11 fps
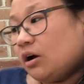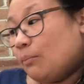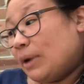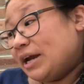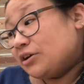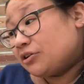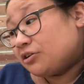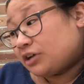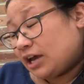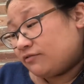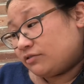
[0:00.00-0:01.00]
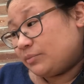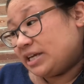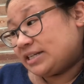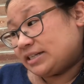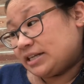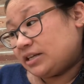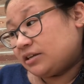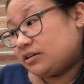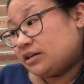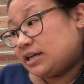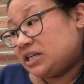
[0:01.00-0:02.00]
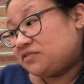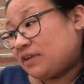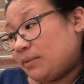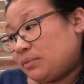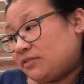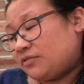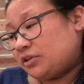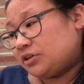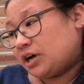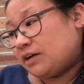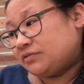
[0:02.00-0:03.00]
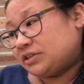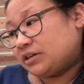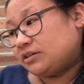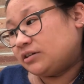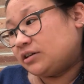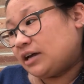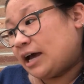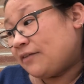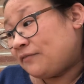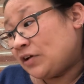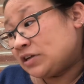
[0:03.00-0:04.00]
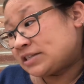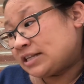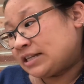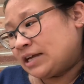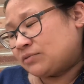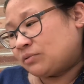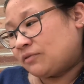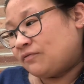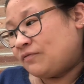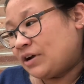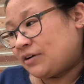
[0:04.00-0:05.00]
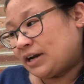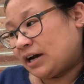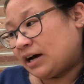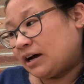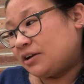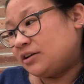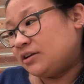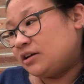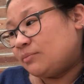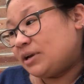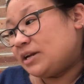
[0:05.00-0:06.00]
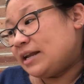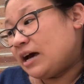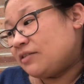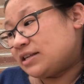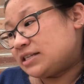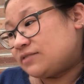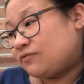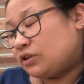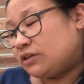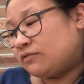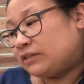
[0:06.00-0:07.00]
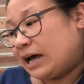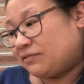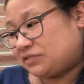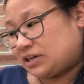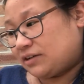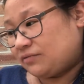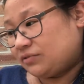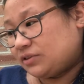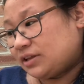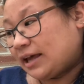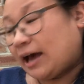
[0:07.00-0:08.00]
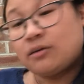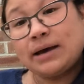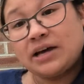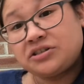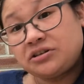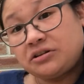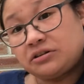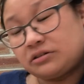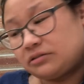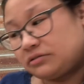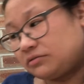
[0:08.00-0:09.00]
My nonno came from Italy. His family followed after. At first their lives were very hard, but now they're full of laughter. How about you?